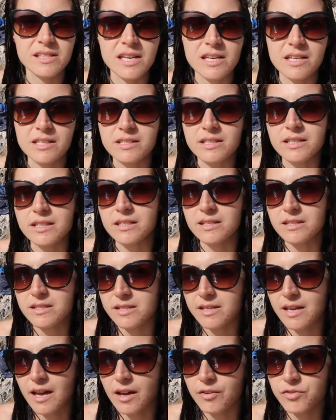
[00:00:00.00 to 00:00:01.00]
take it
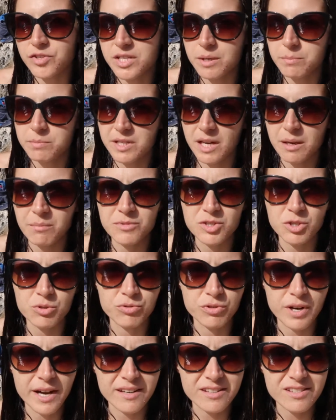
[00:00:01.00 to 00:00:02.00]
easy, have some time to
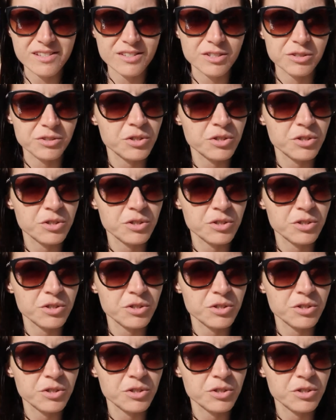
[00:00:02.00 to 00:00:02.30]
rest.